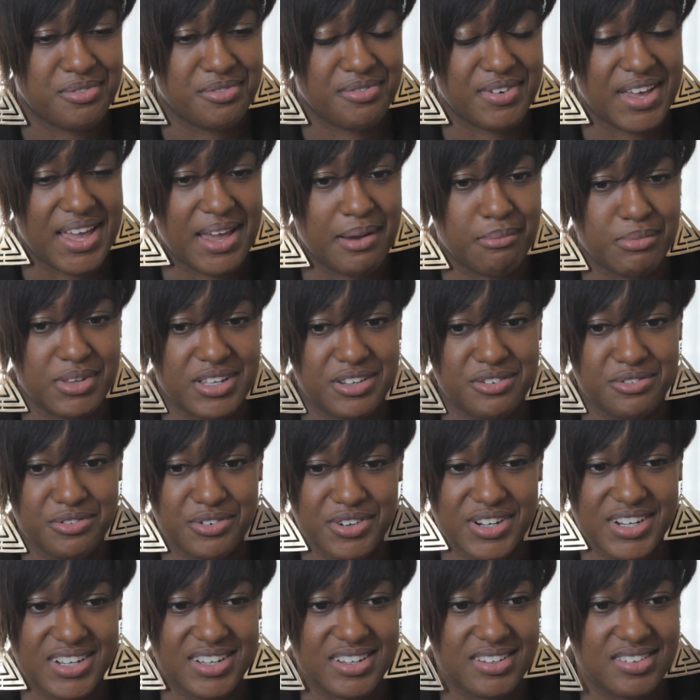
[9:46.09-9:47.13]
family,
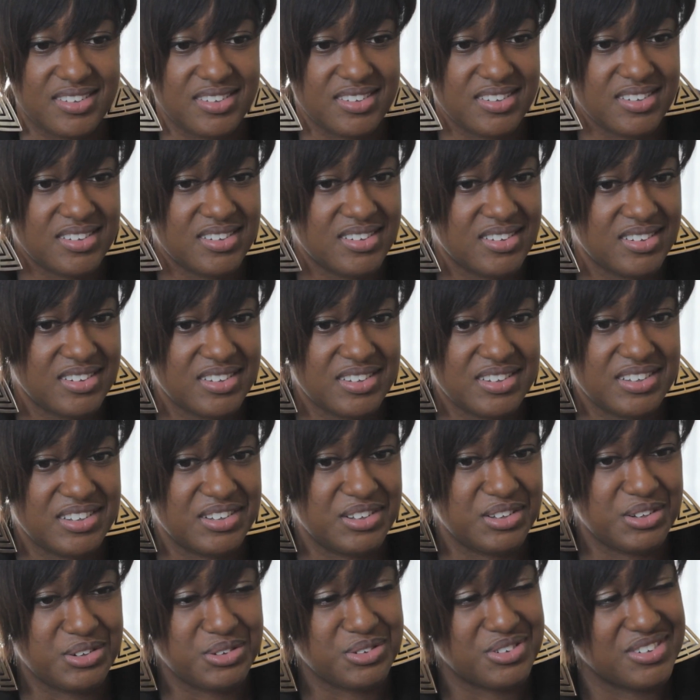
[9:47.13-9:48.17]
friends,
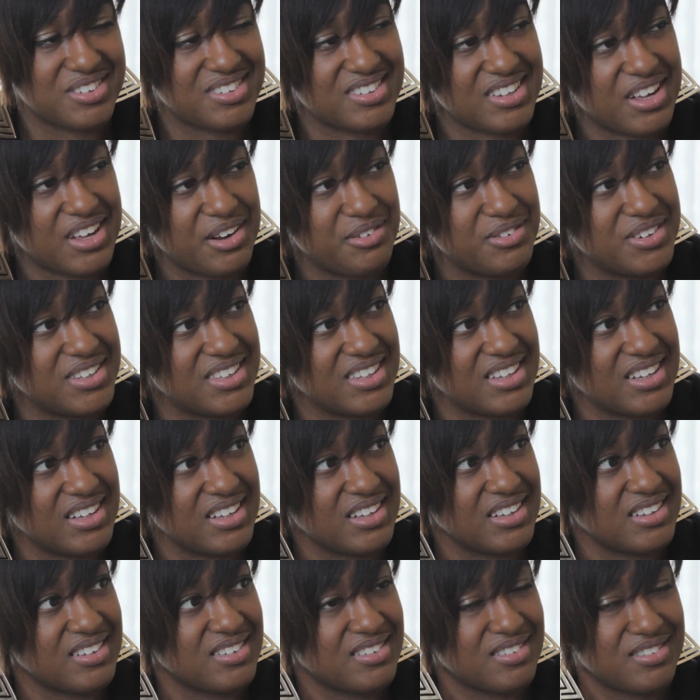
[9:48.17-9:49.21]
just
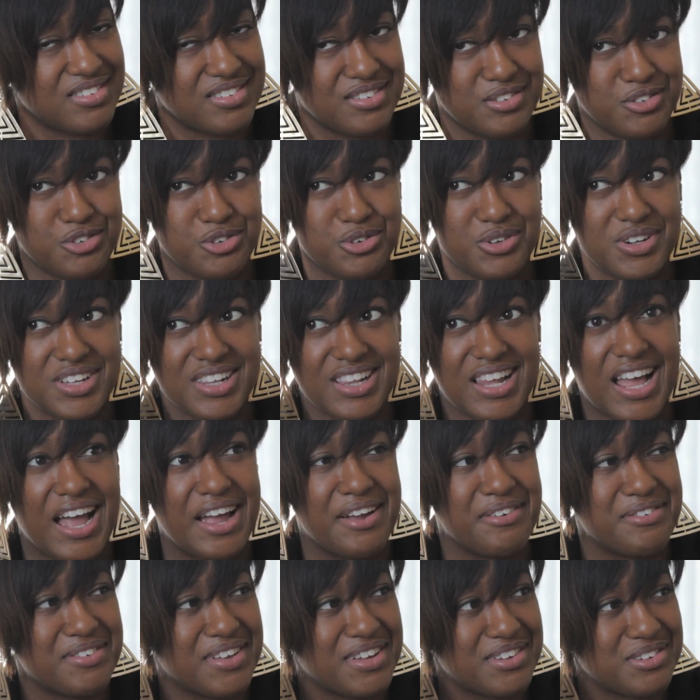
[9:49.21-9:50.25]
everything, enjoying
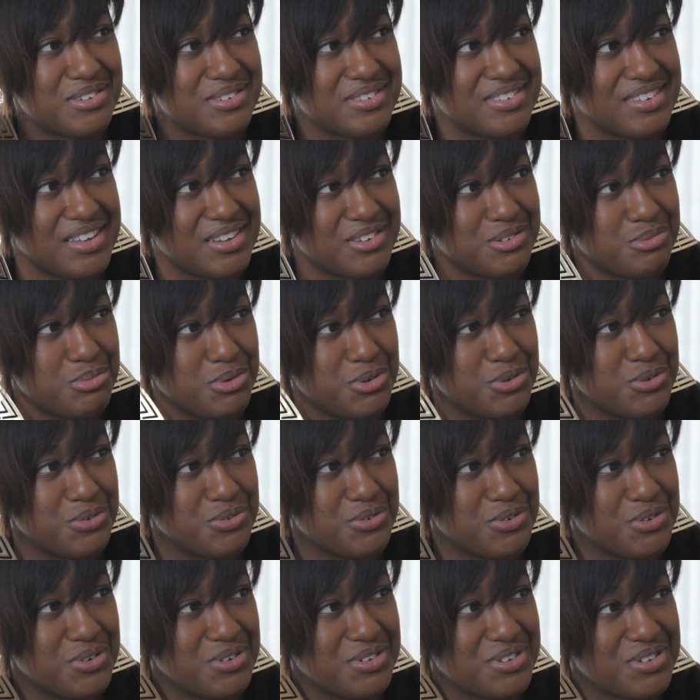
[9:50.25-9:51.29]
life, that's beautiful.